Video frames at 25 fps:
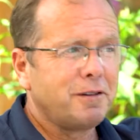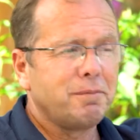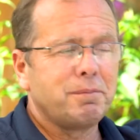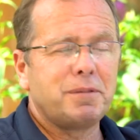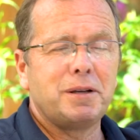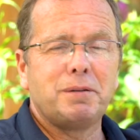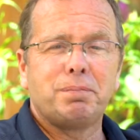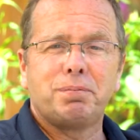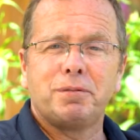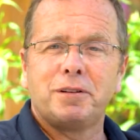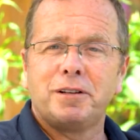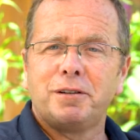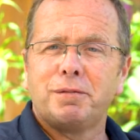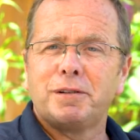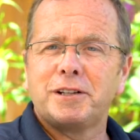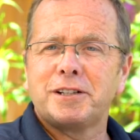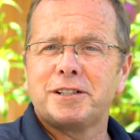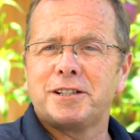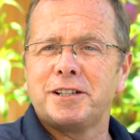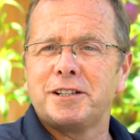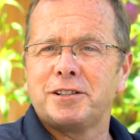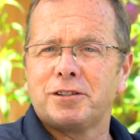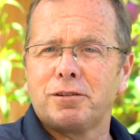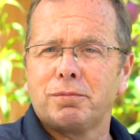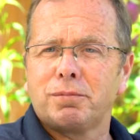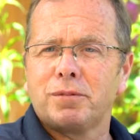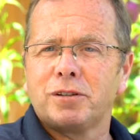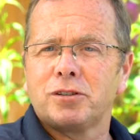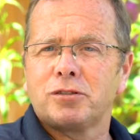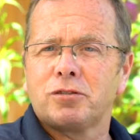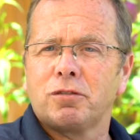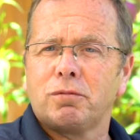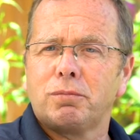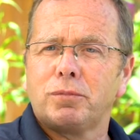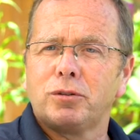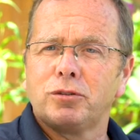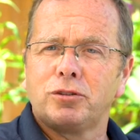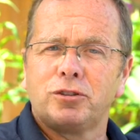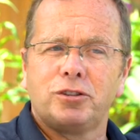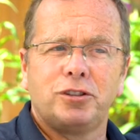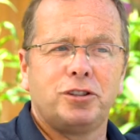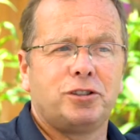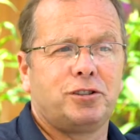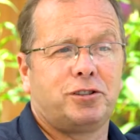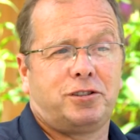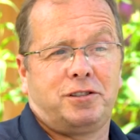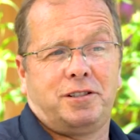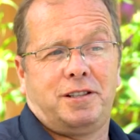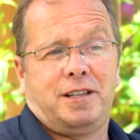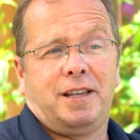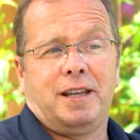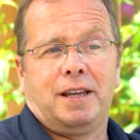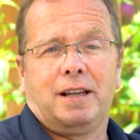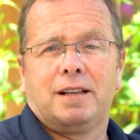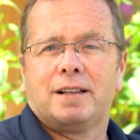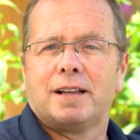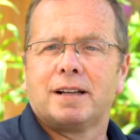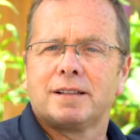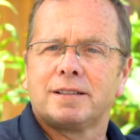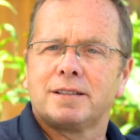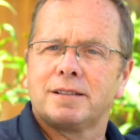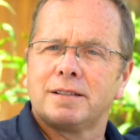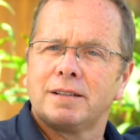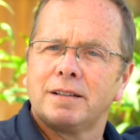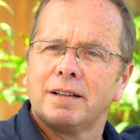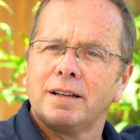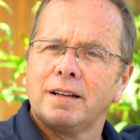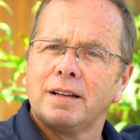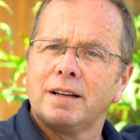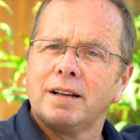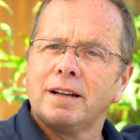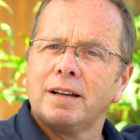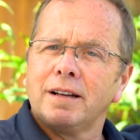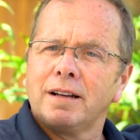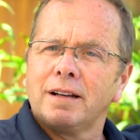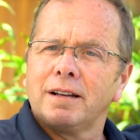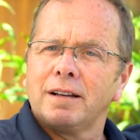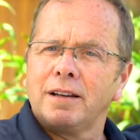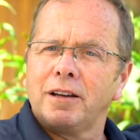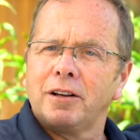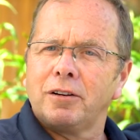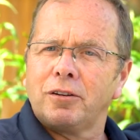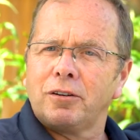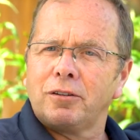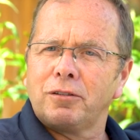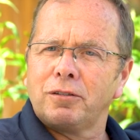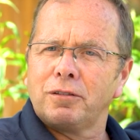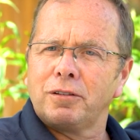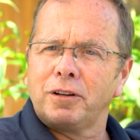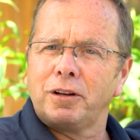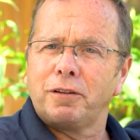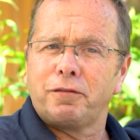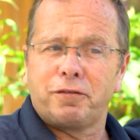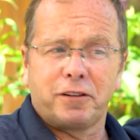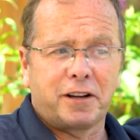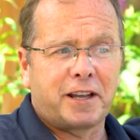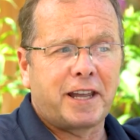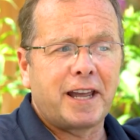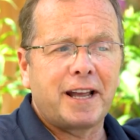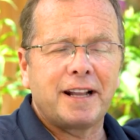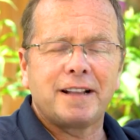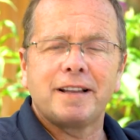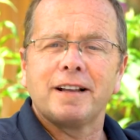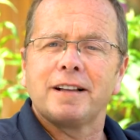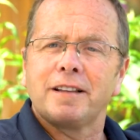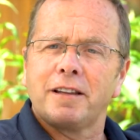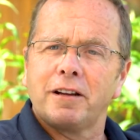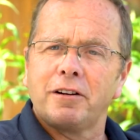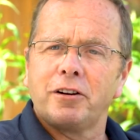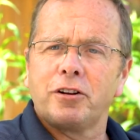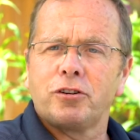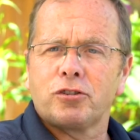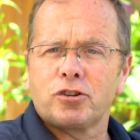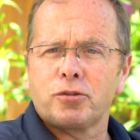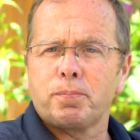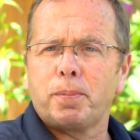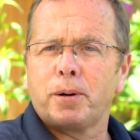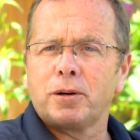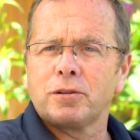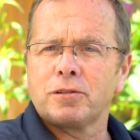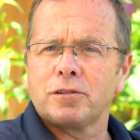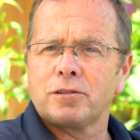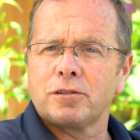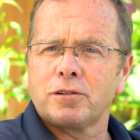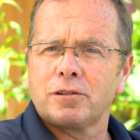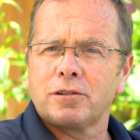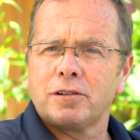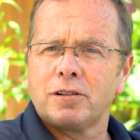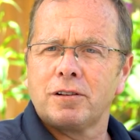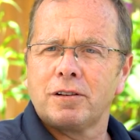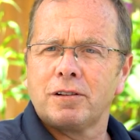people, when you see something so much, you just think that's, you know, you forget that they're your sponsors